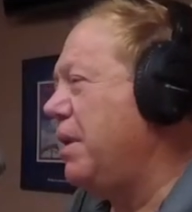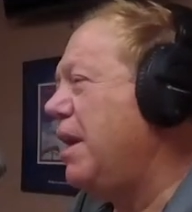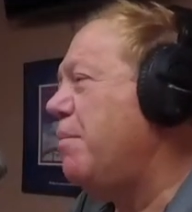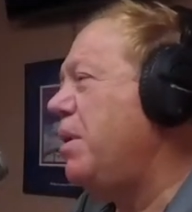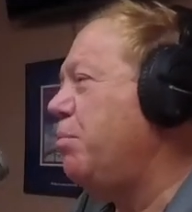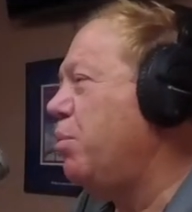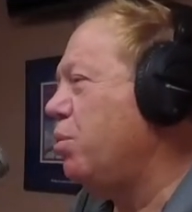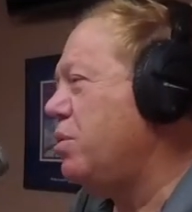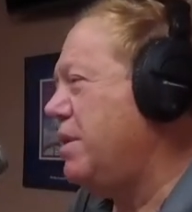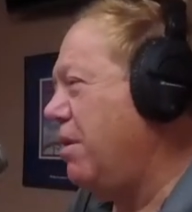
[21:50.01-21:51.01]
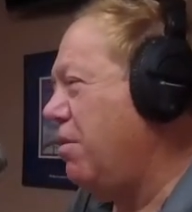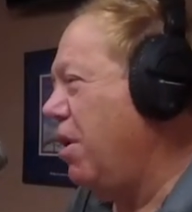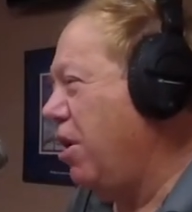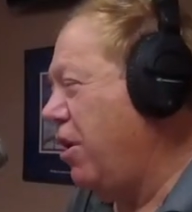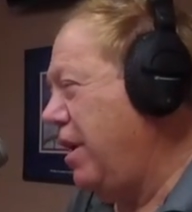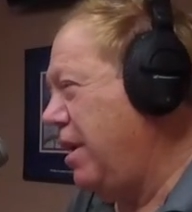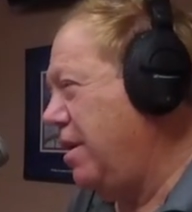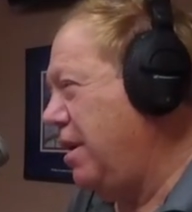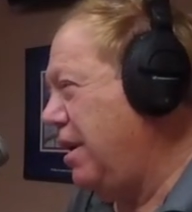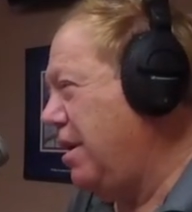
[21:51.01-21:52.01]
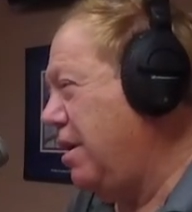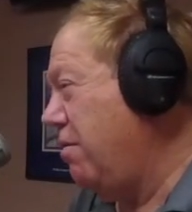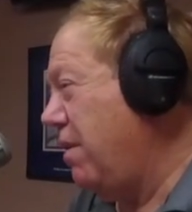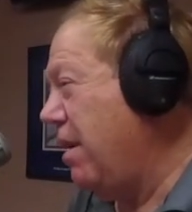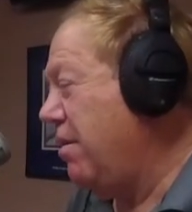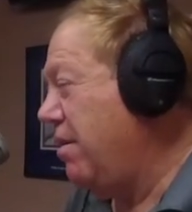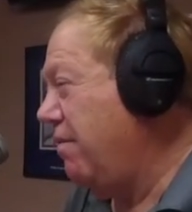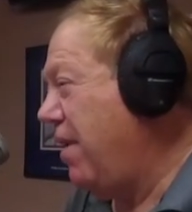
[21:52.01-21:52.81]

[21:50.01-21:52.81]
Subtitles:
Think how many pools there are in and around the